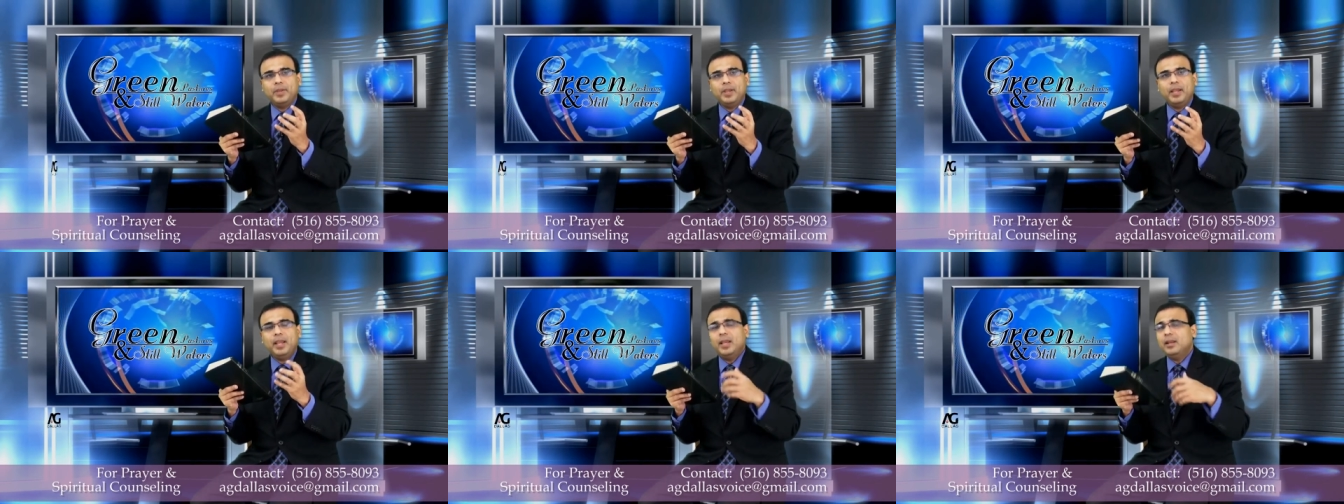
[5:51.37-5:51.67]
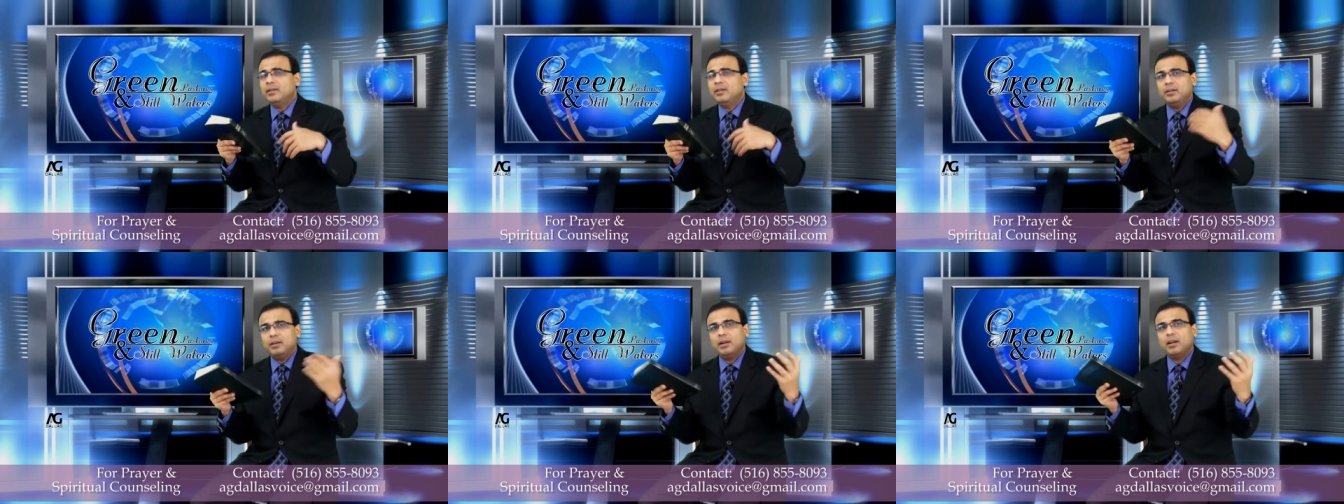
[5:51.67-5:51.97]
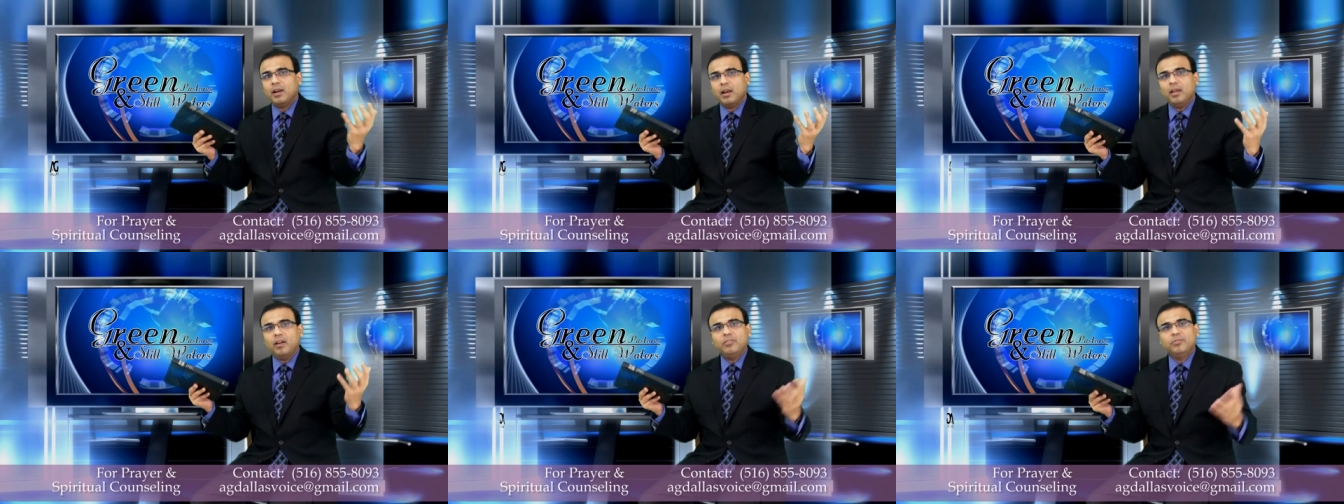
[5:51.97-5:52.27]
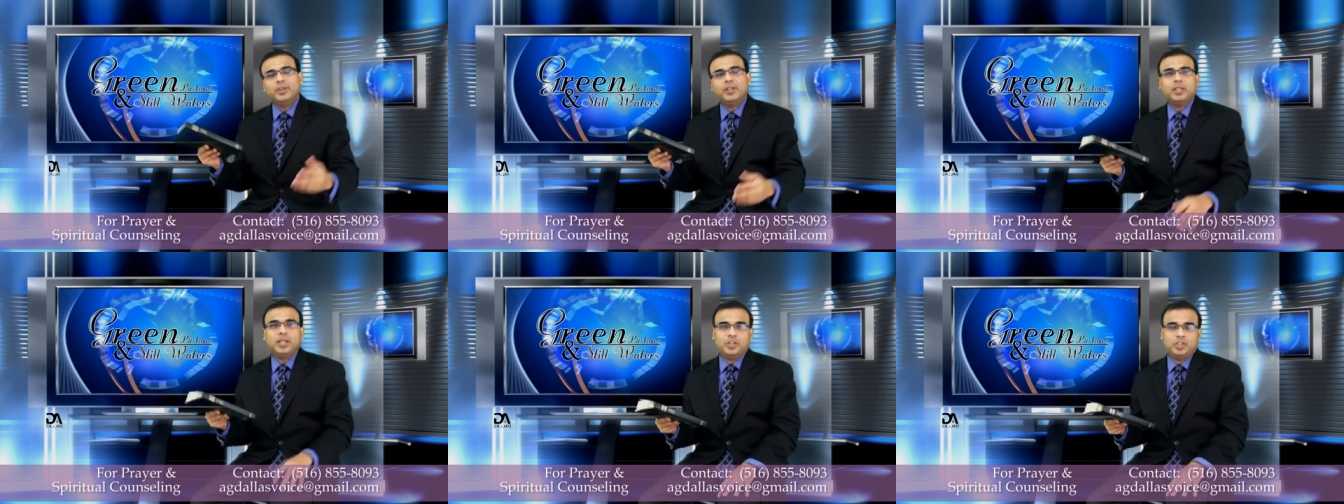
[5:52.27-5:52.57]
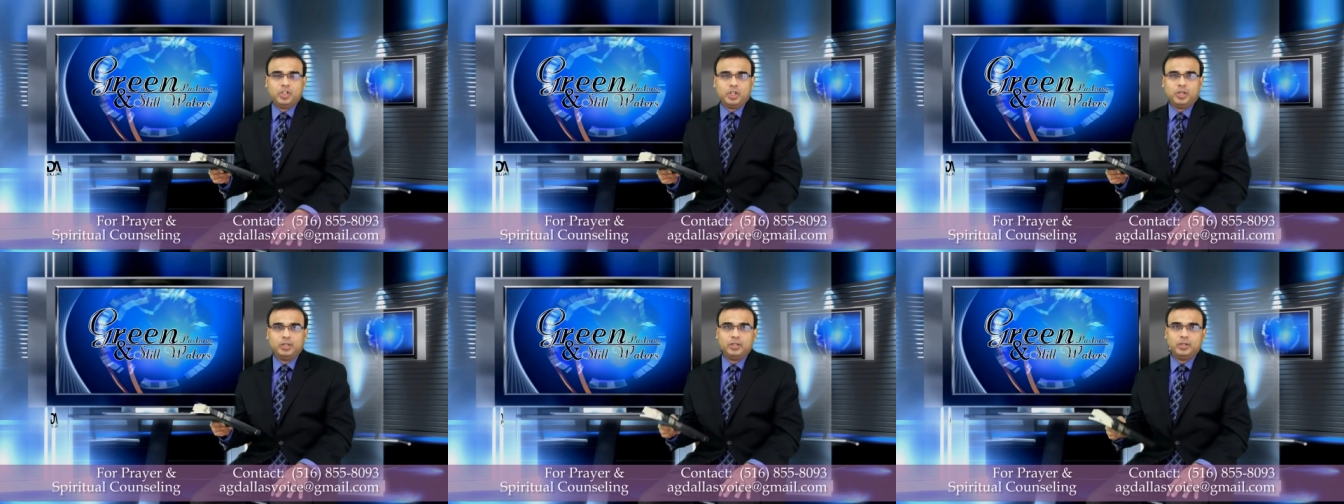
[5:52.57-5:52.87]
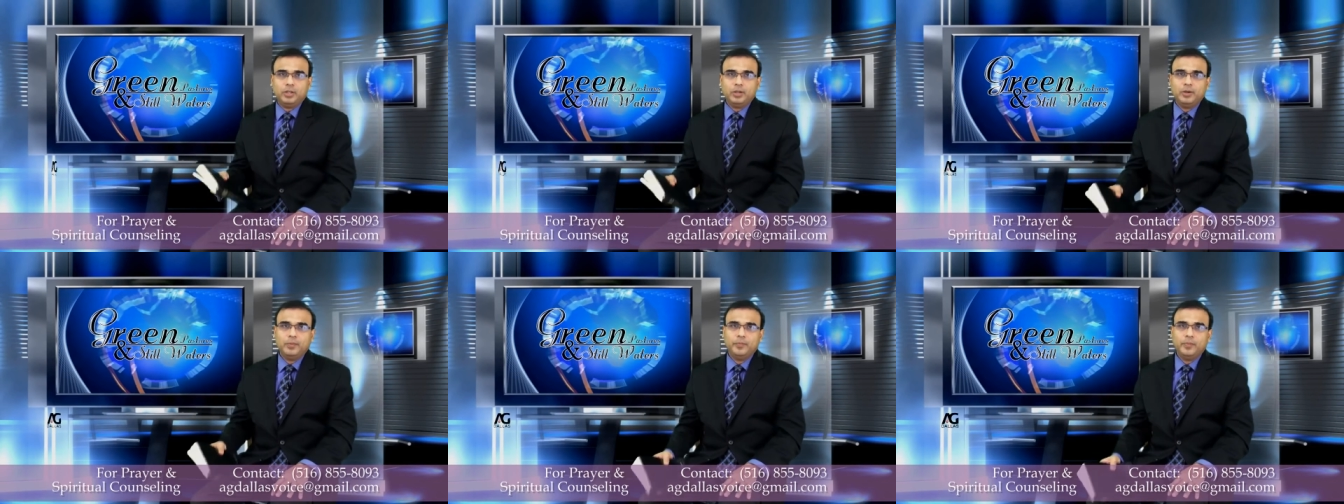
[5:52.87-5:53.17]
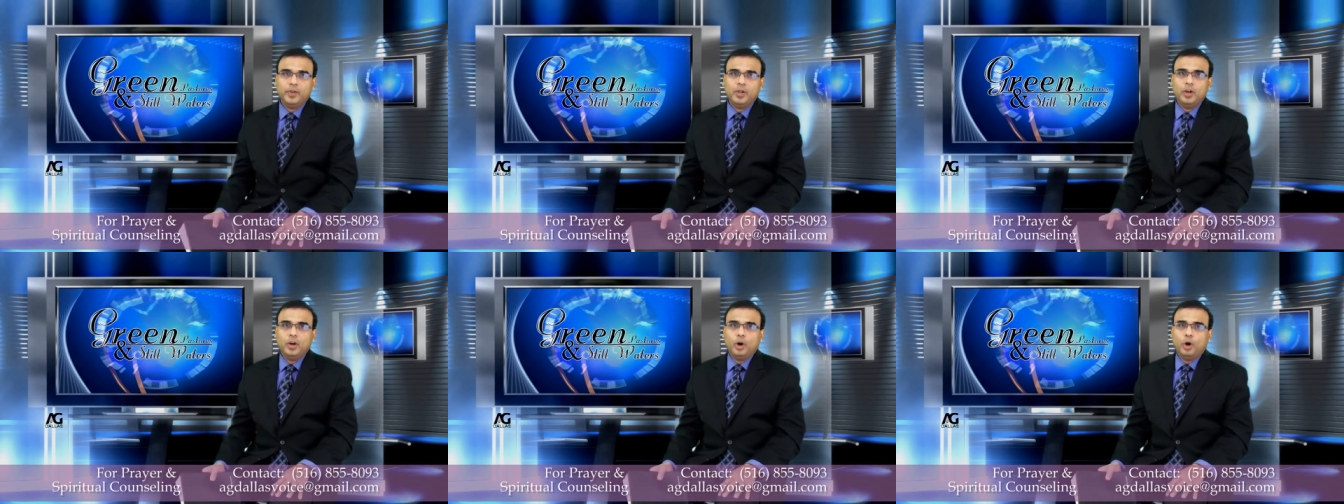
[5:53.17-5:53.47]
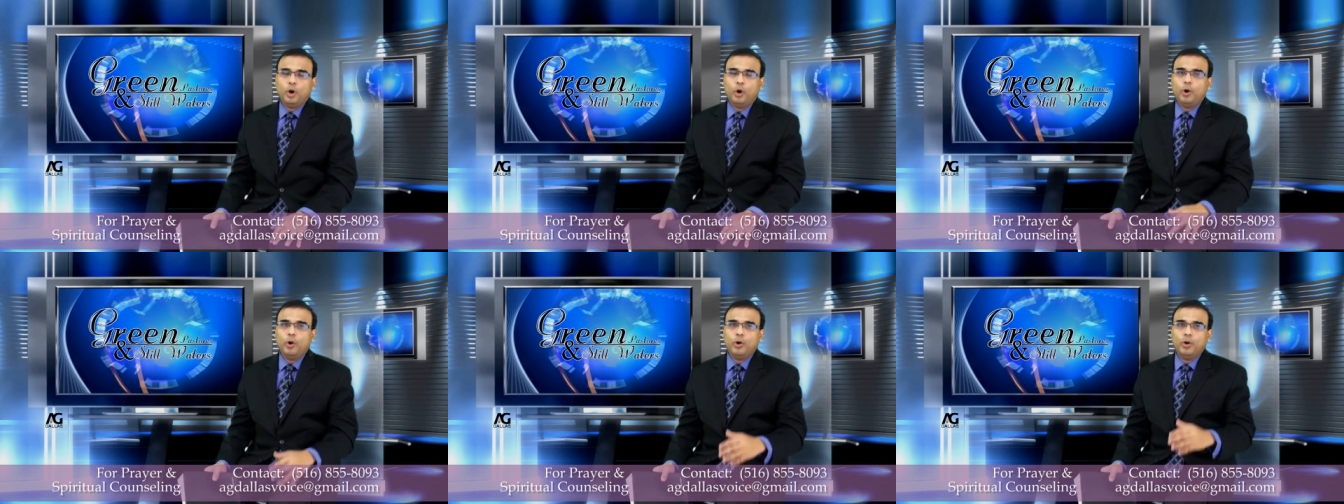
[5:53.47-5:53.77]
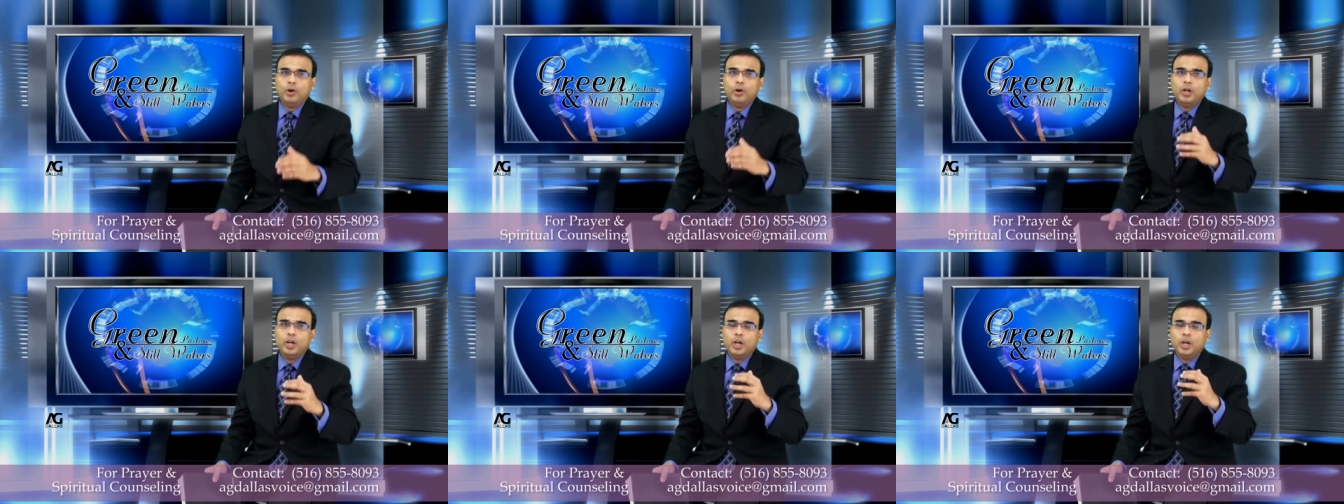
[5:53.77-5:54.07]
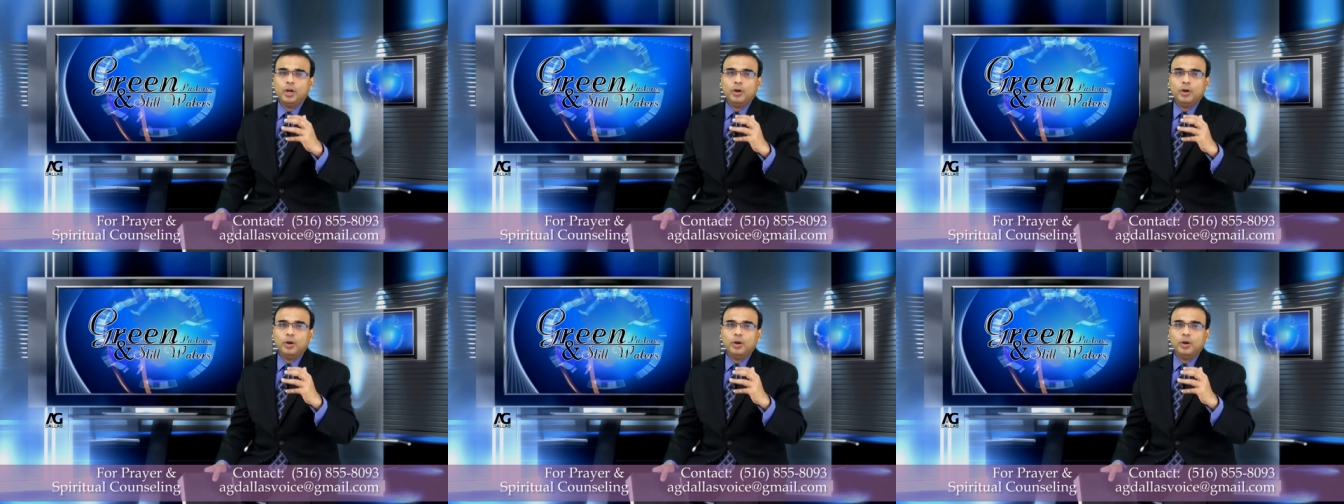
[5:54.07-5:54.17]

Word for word: in love with each other or